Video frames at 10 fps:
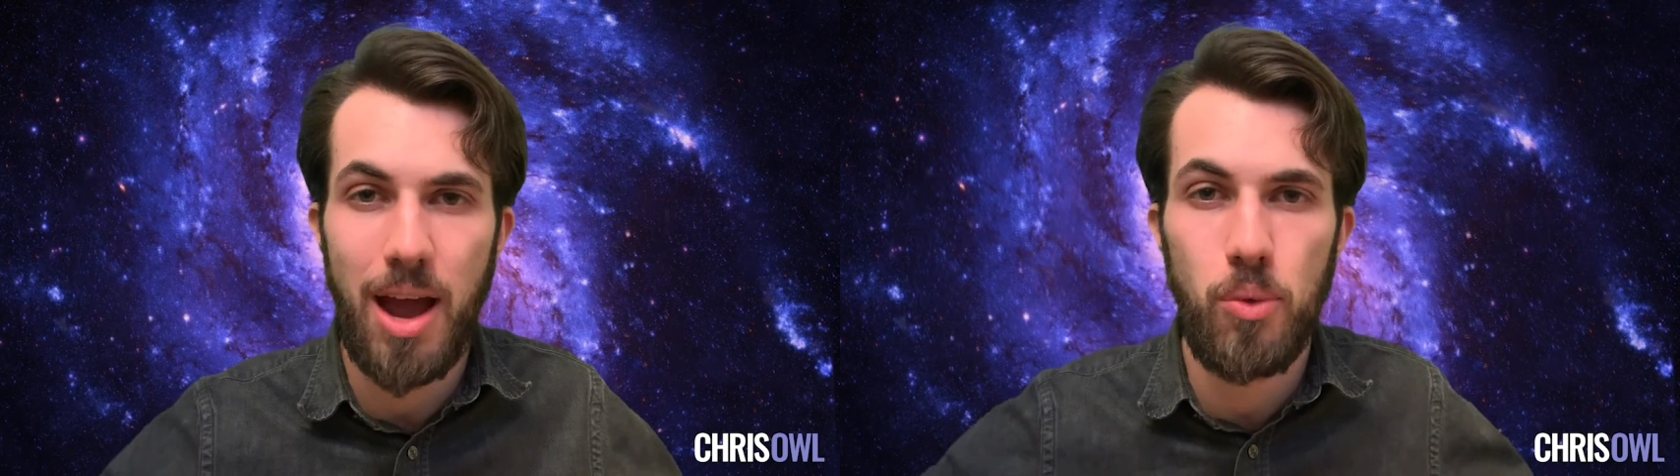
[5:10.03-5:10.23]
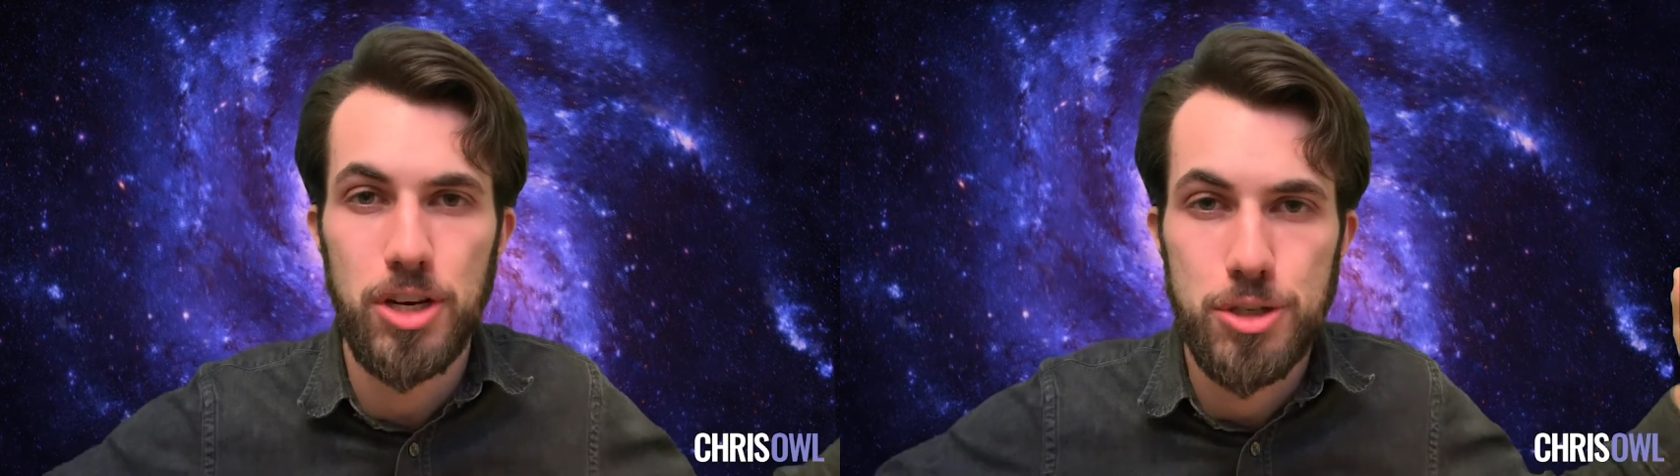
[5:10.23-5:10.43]

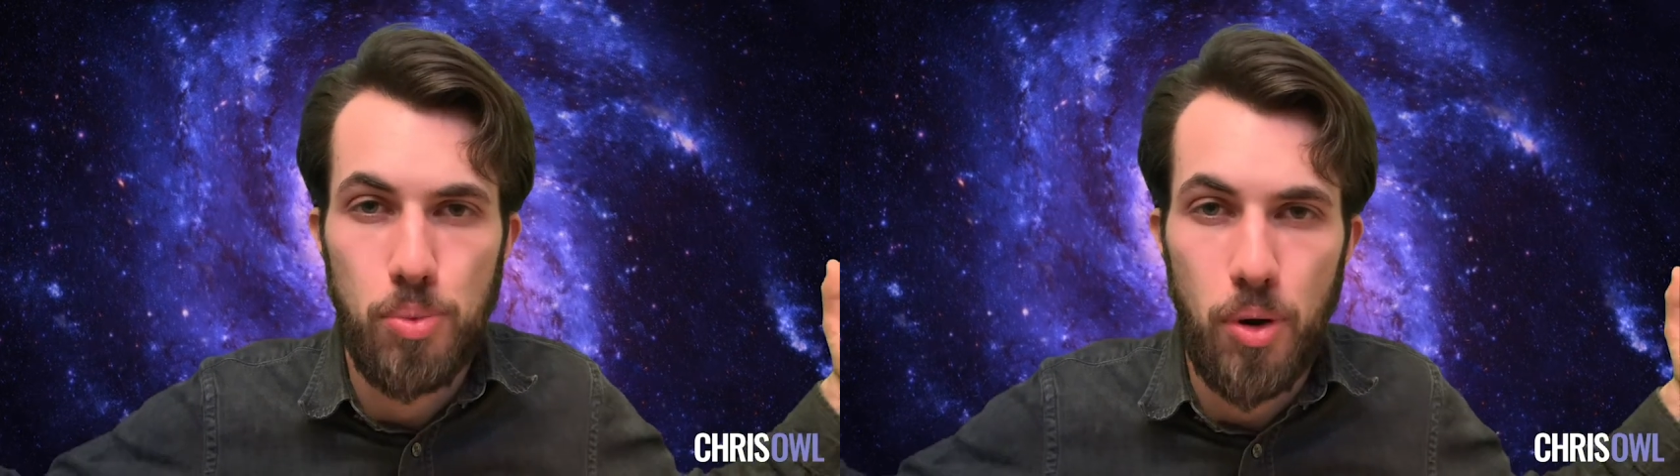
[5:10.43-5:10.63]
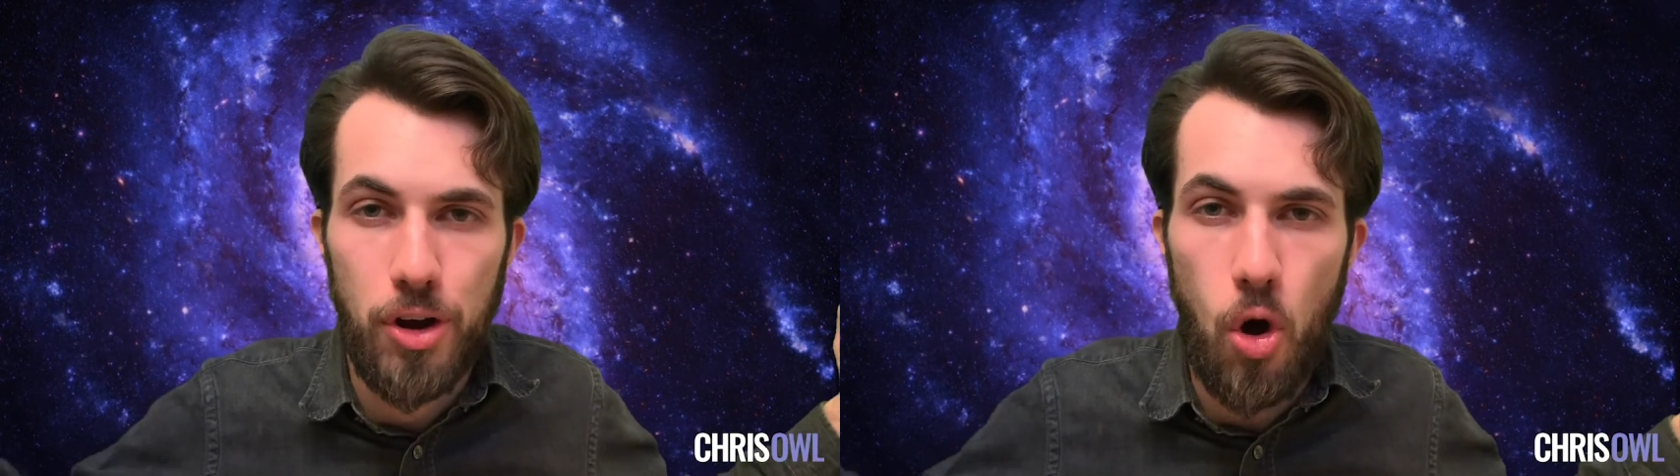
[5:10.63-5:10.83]
at which
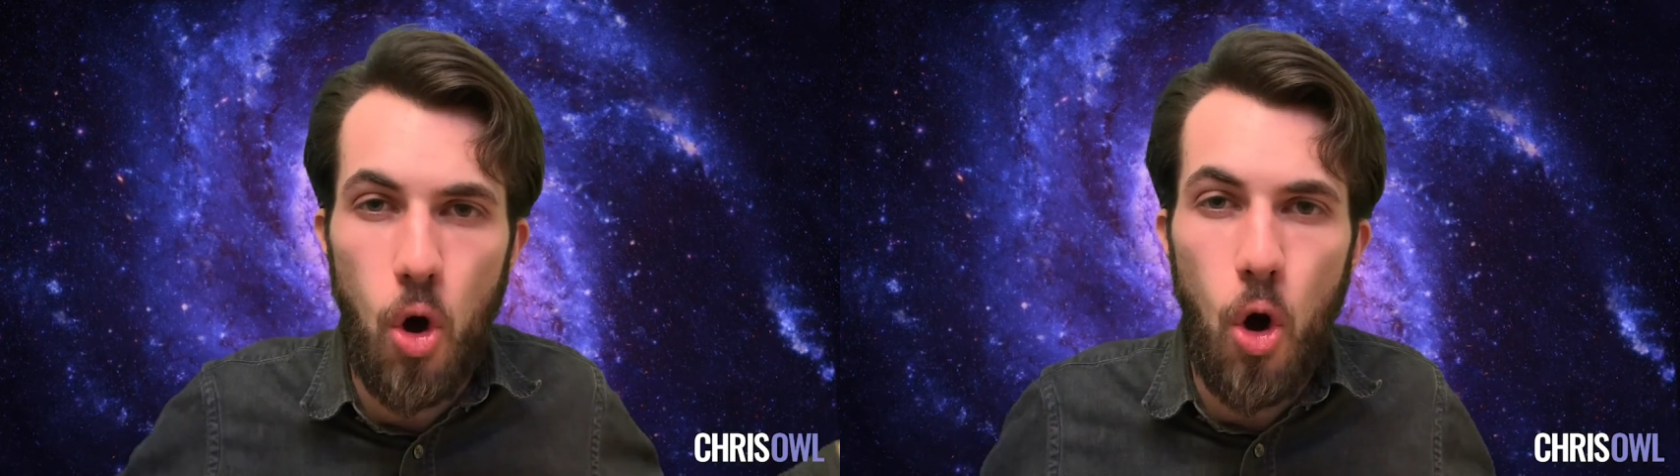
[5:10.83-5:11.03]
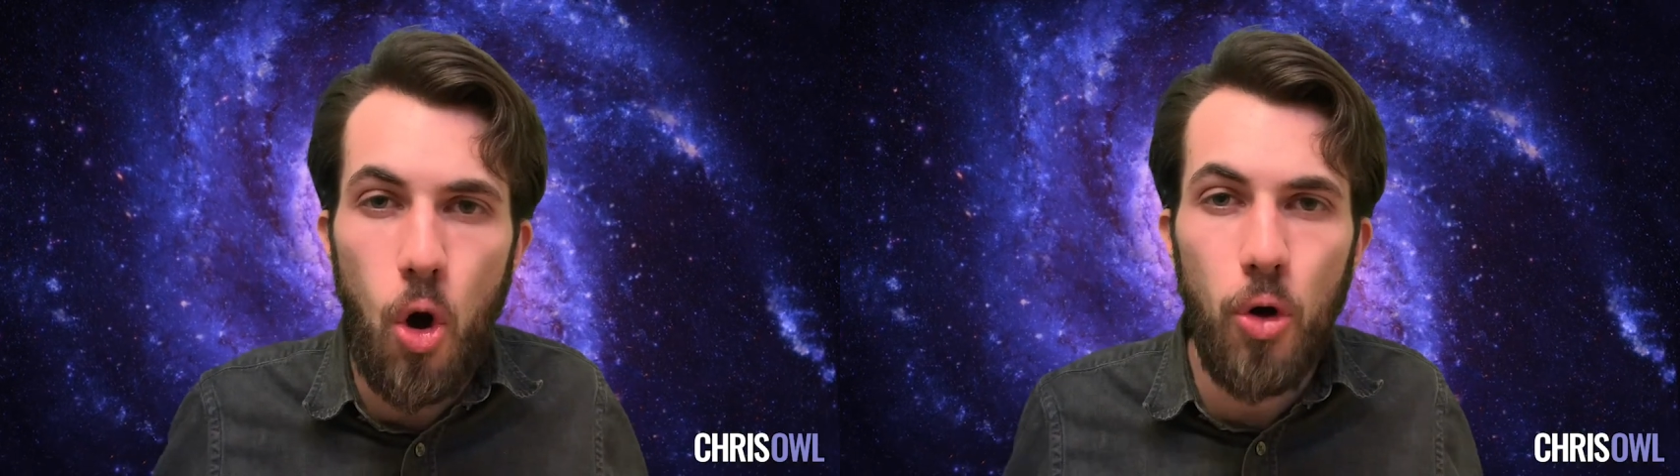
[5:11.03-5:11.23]
point
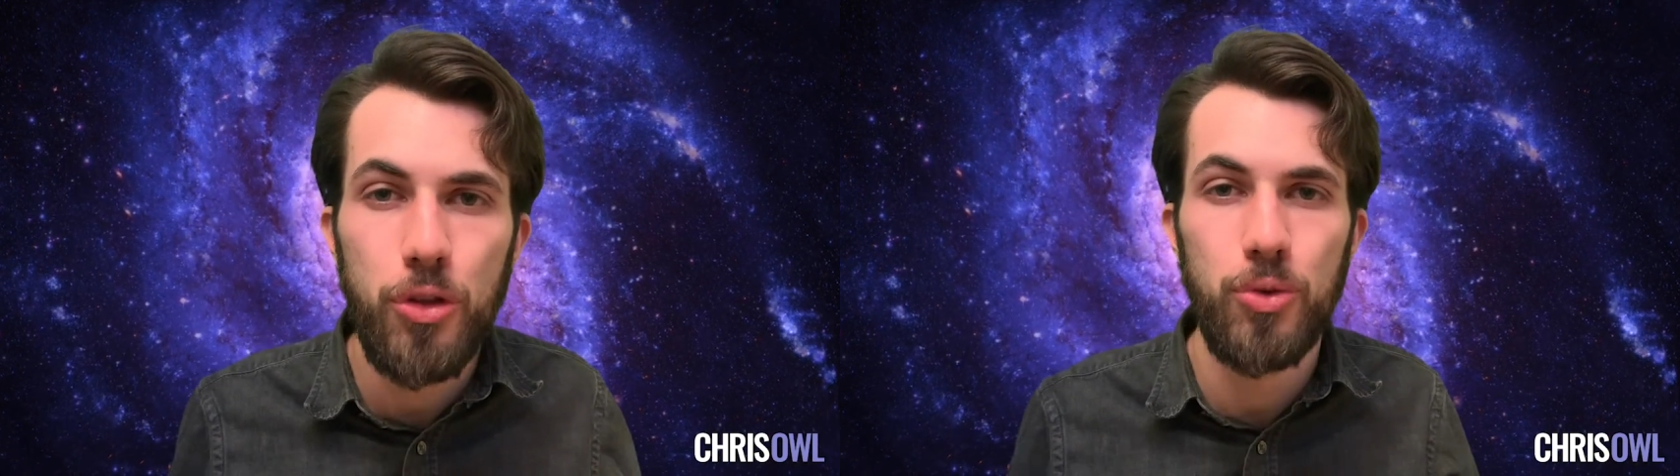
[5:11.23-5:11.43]
all the